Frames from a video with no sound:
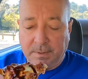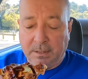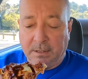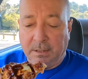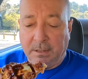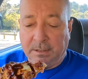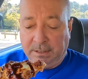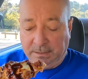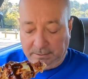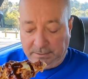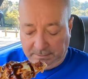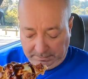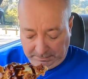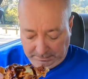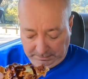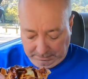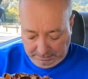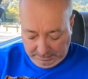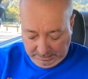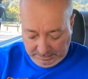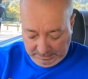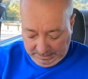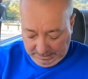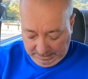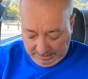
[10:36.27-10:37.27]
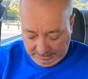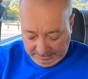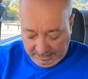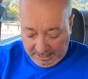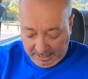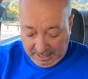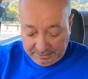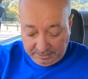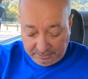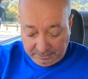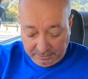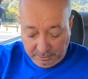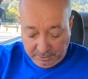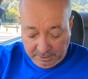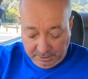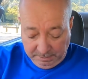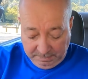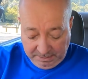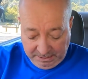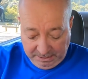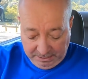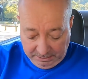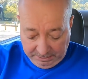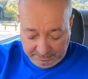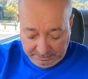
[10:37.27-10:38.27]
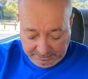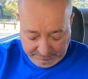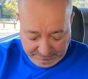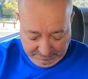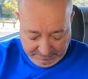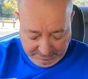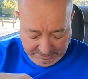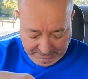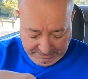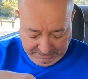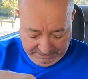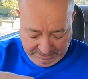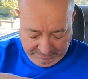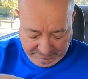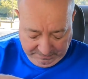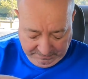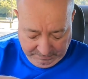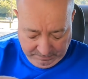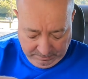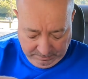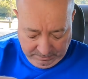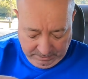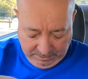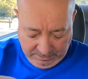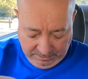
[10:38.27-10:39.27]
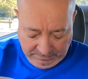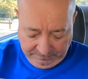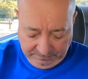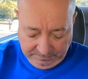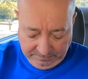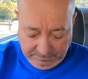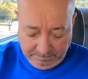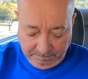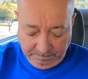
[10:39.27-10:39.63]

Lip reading: It's hard to do it because everything's going to fall off.